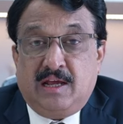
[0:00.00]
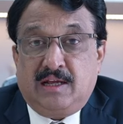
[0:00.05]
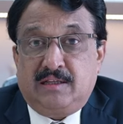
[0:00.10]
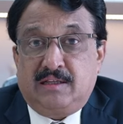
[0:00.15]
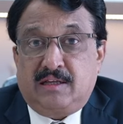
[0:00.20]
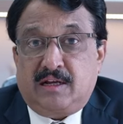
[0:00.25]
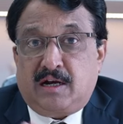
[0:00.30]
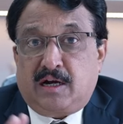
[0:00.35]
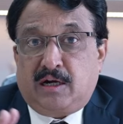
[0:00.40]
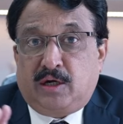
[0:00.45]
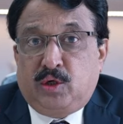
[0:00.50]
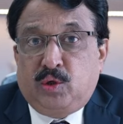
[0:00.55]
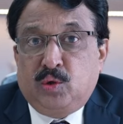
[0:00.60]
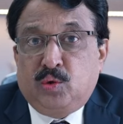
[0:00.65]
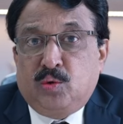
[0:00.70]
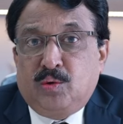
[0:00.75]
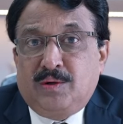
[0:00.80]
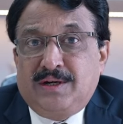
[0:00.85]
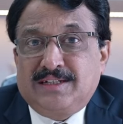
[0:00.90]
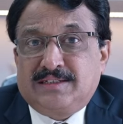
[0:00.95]
There are
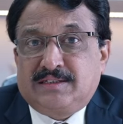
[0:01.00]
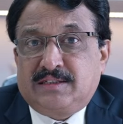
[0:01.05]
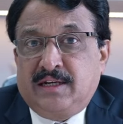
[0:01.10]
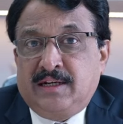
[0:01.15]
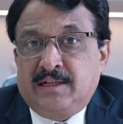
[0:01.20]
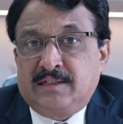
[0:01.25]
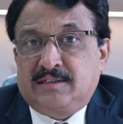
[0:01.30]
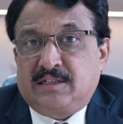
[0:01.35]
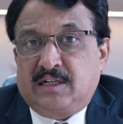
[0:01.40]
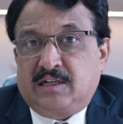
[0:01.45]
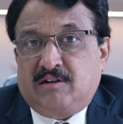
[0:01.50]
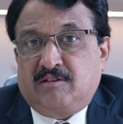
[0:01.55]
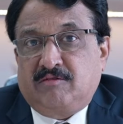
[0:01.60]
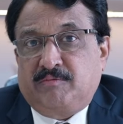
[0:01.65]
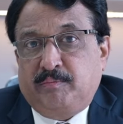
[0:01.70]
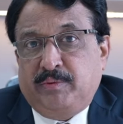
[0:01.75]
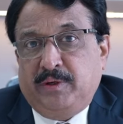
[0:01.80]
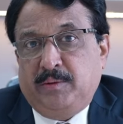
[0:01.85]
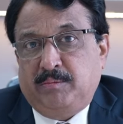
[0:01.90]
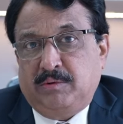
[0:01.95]
two distinct sets
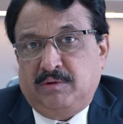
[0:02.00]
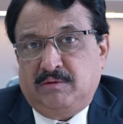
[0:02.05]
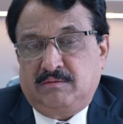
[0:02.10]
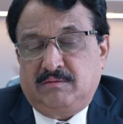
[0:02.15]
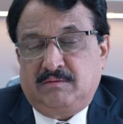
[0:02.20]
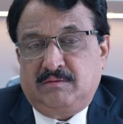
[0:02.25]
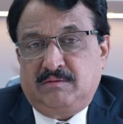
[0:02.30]
of people.